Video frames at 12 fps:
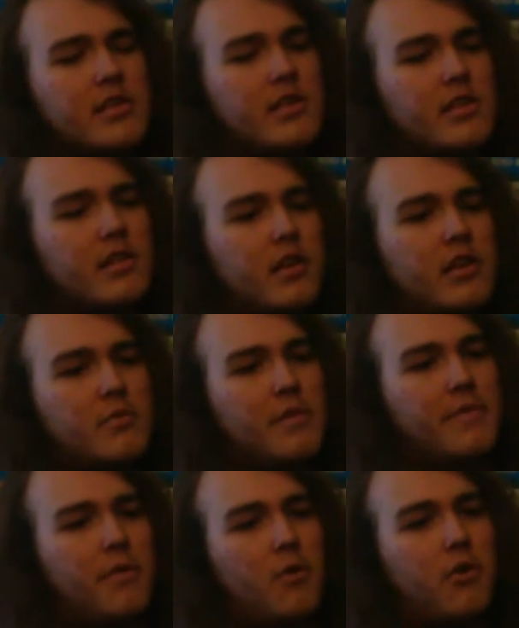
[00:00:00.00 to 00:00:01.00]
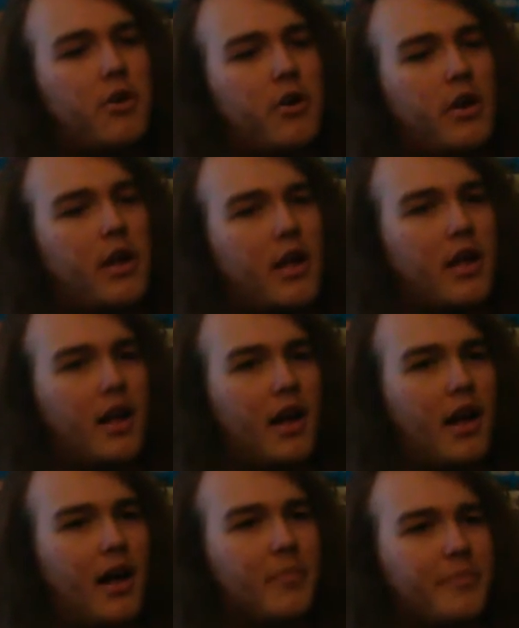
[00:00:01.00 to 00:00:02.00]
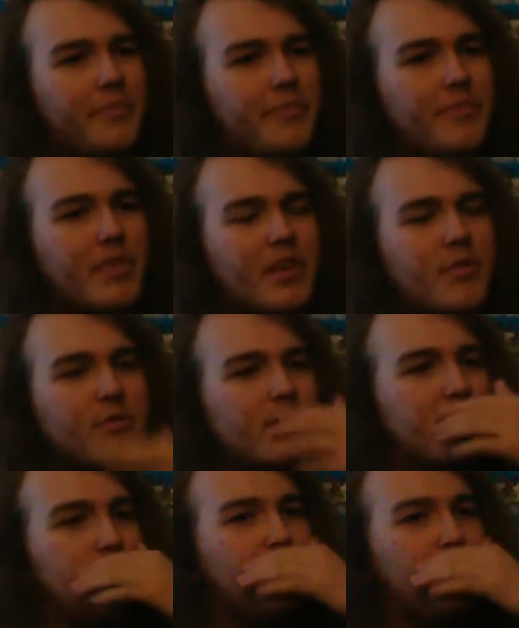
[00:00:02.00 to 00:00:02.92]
discussed before. This